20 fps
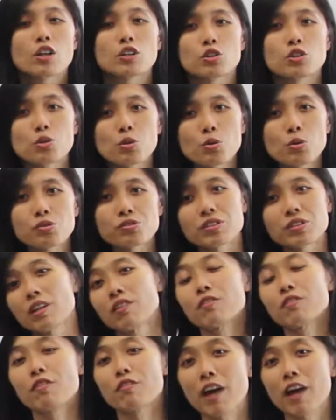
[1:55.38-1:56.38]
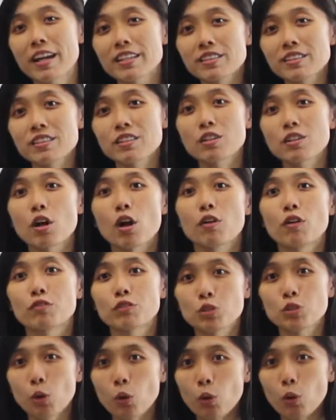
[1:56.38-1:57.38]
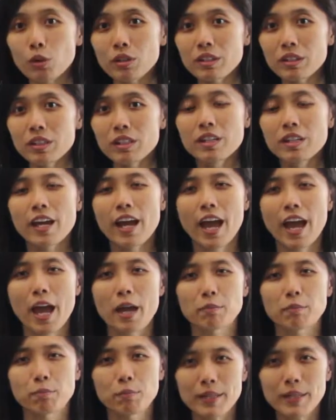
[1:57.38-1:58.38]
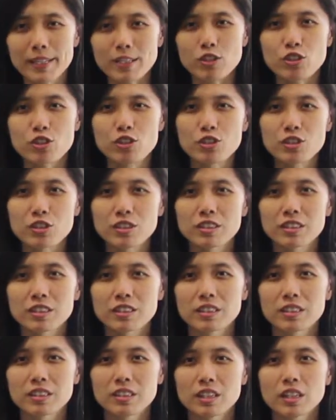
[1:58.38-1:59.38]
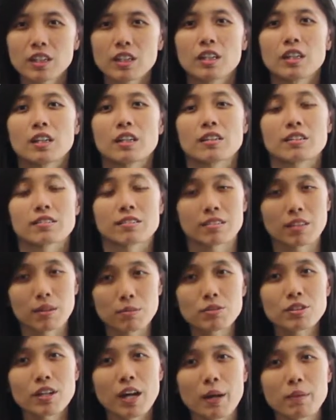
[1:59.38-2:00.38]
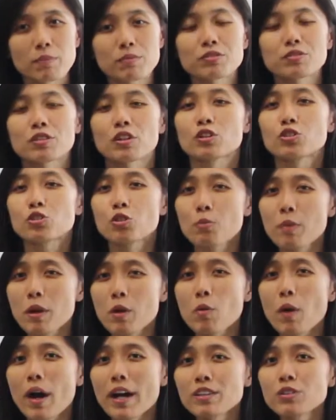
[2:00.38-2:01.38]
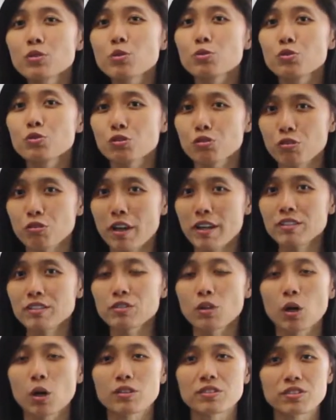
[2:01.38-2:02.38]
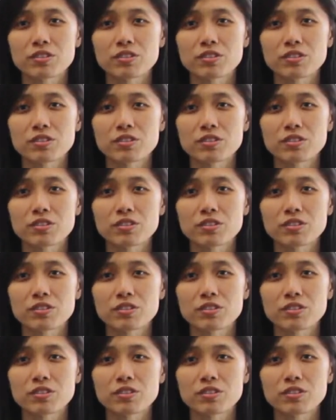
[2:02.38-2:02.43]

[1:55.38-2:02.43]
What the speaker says: Use a variety of tone and pitch. Sometimes you may want to stress on